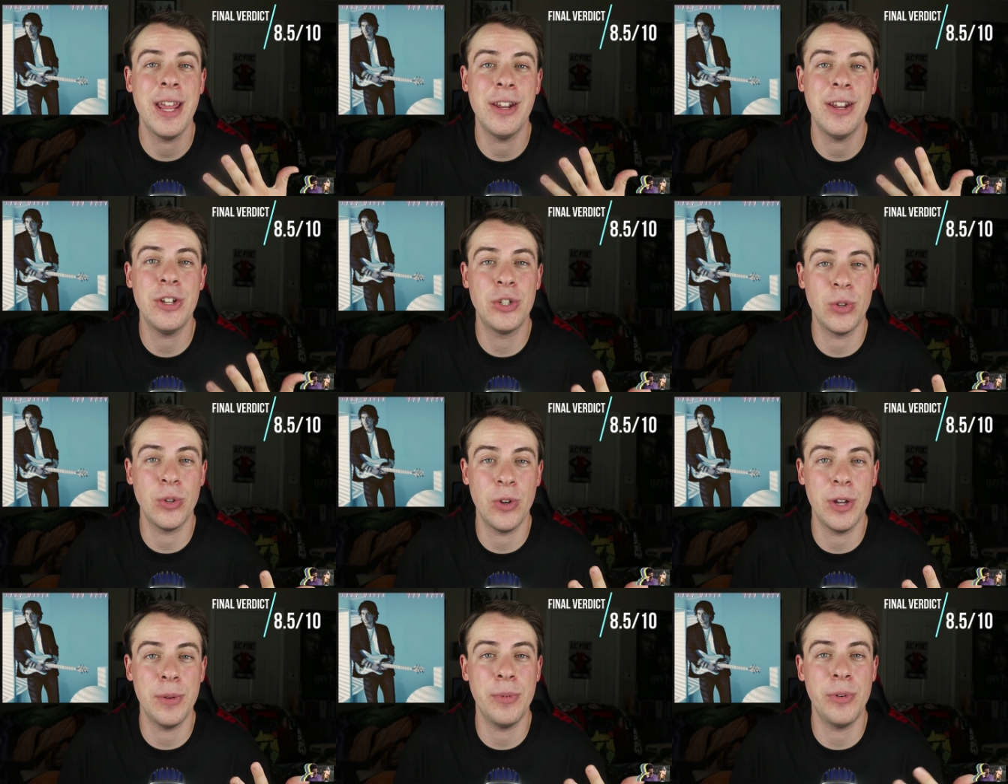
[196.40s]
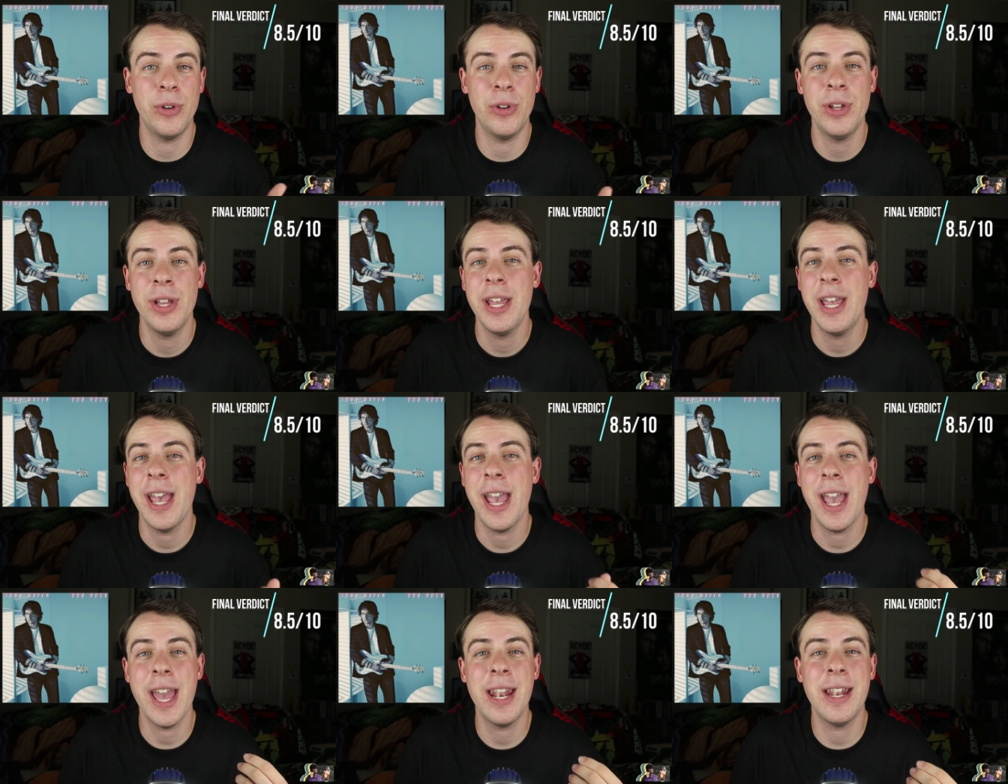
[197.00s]
and enjoyable,
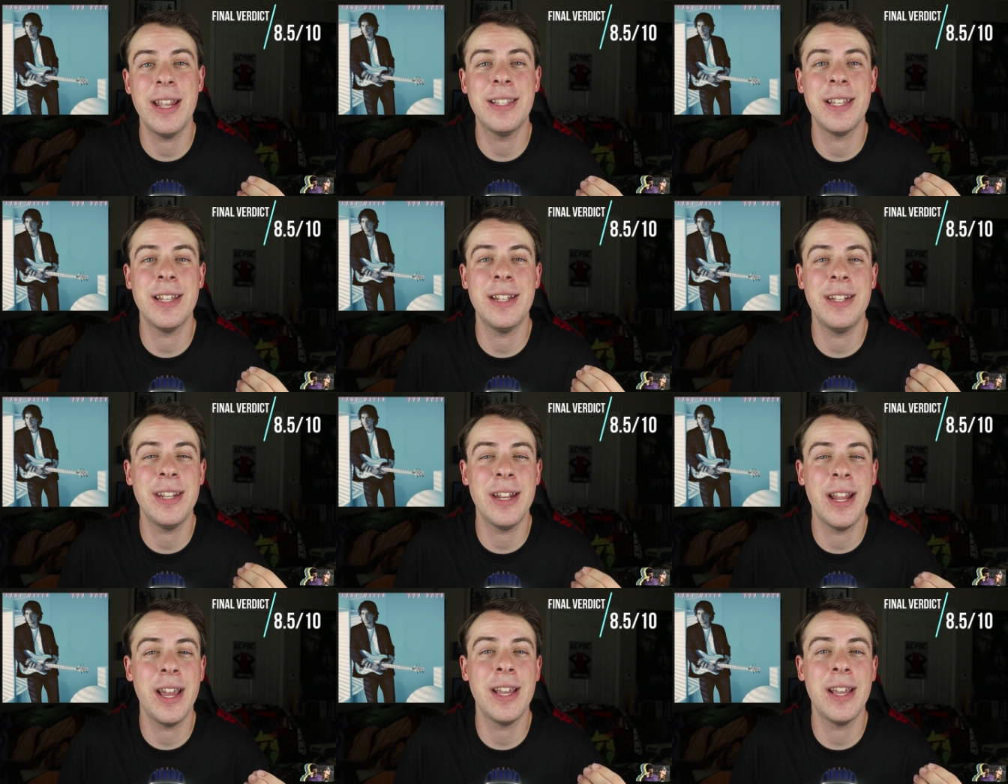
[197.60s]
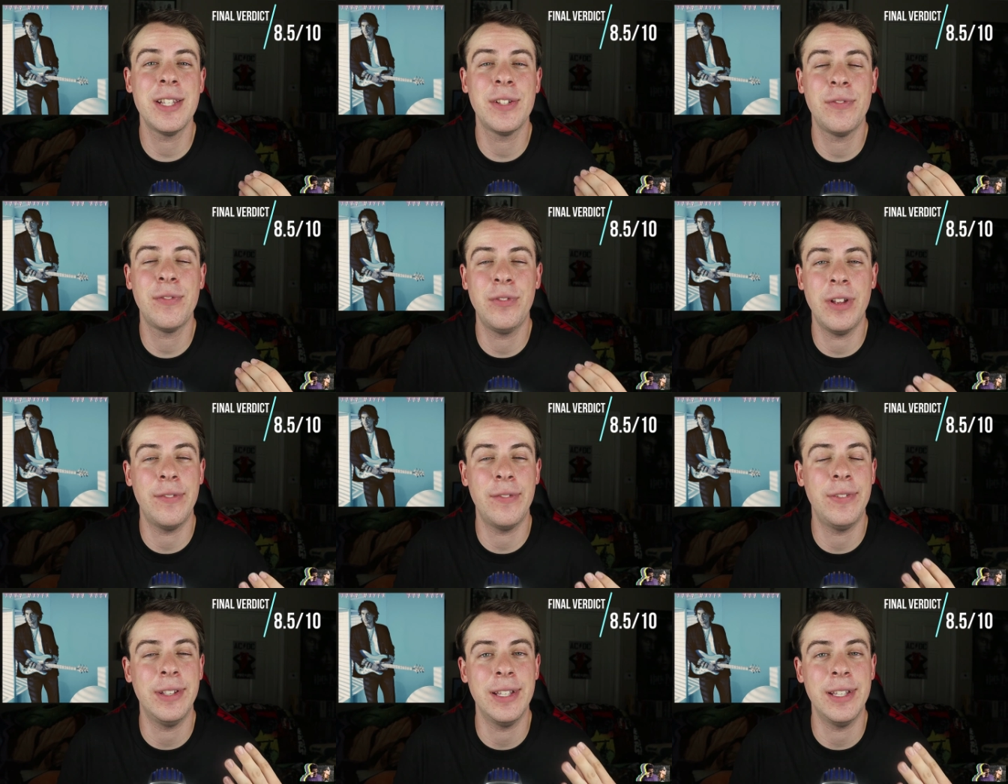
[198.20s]
and it's a nice,
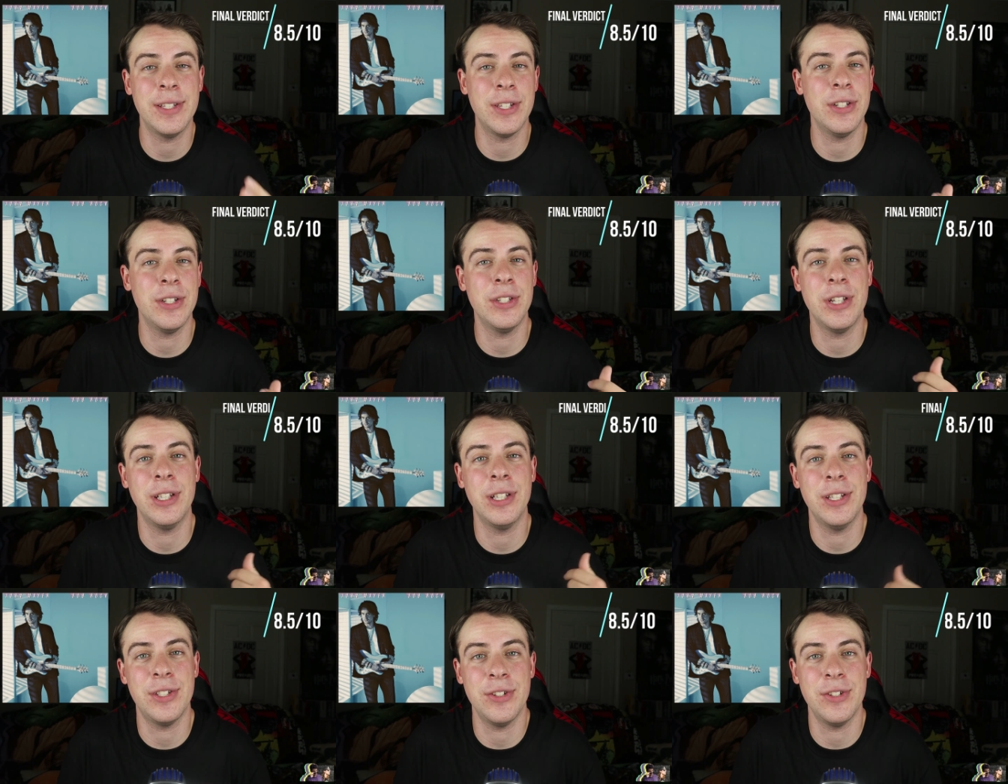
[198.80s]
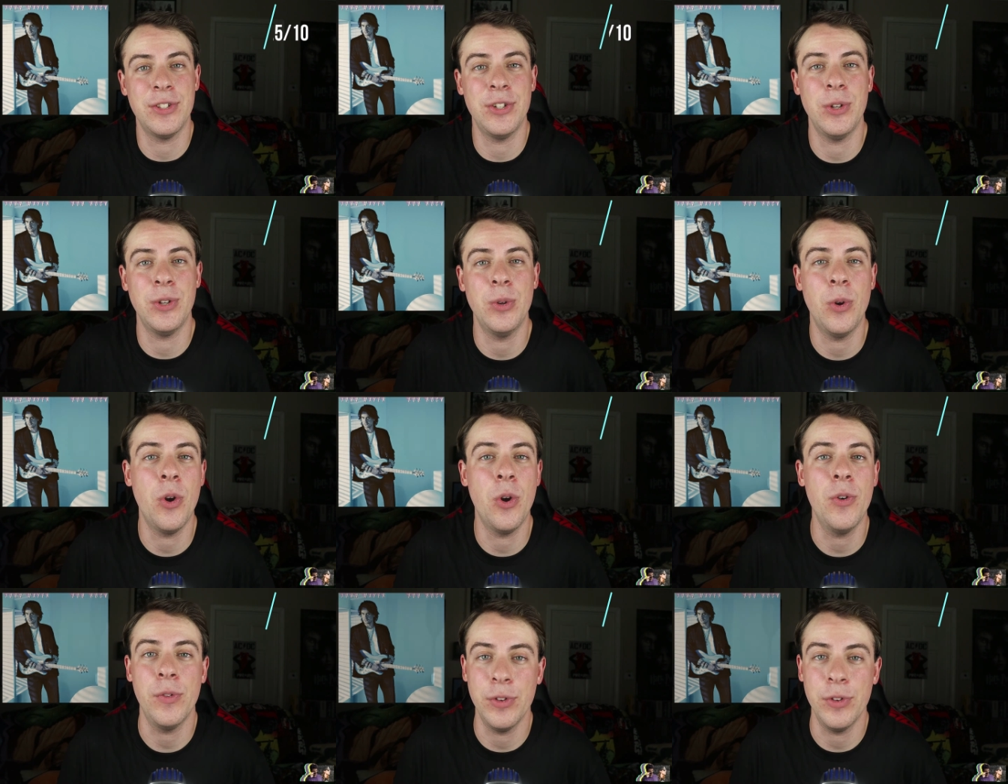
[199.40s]
fluffy listen to listen to
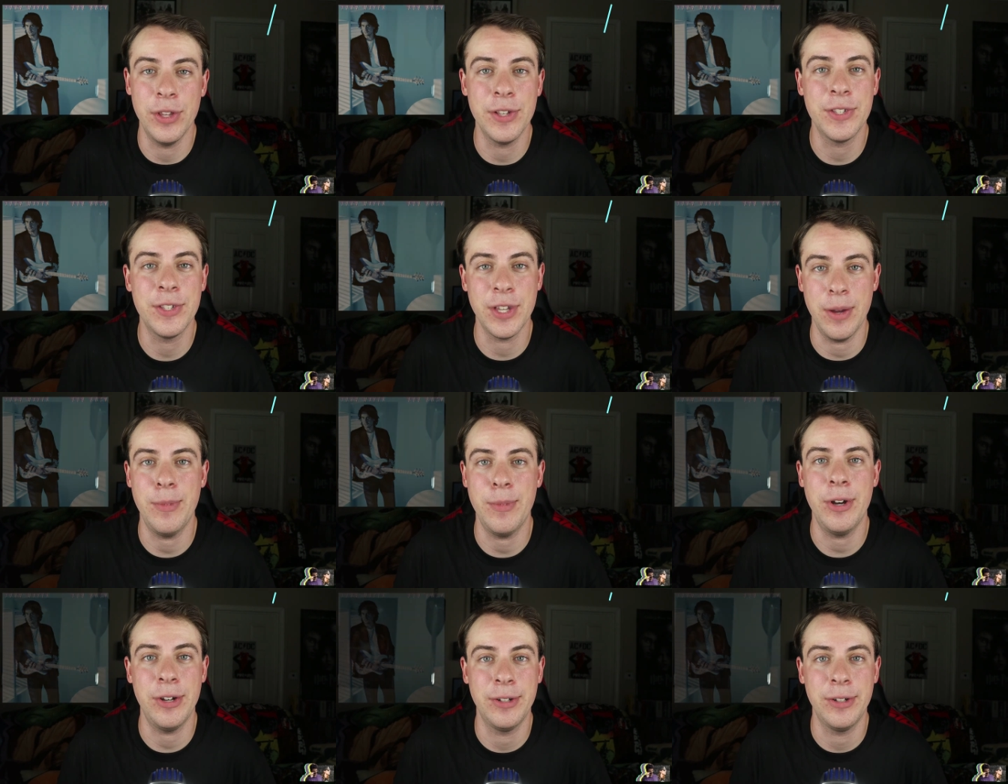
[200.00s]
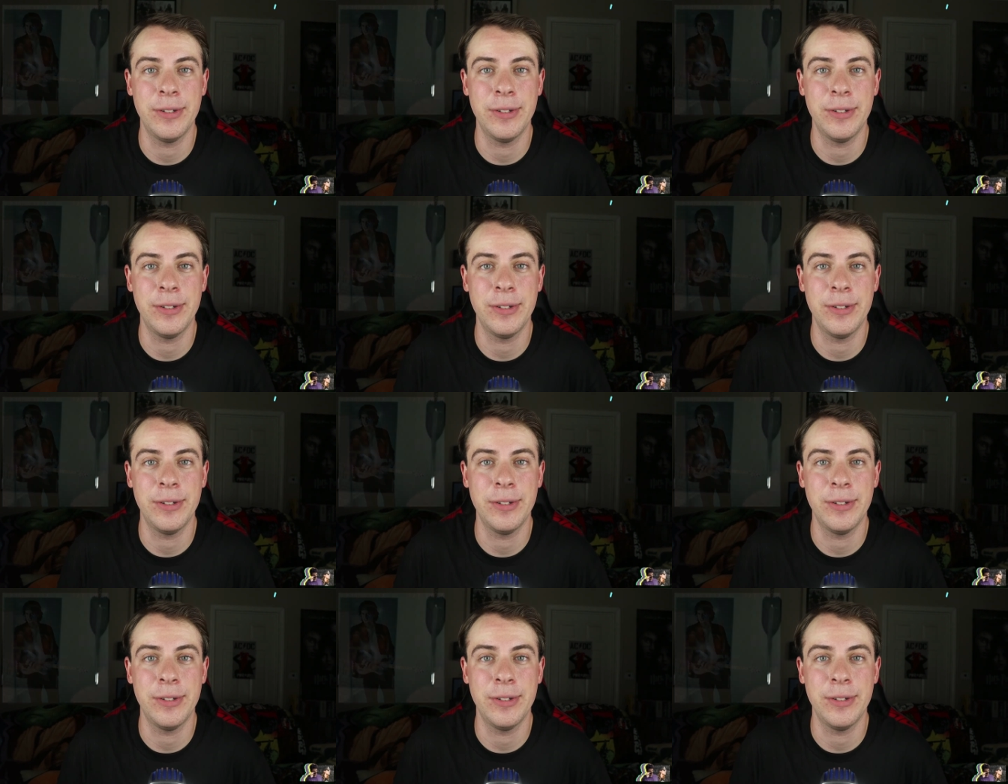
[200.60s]
over this summer.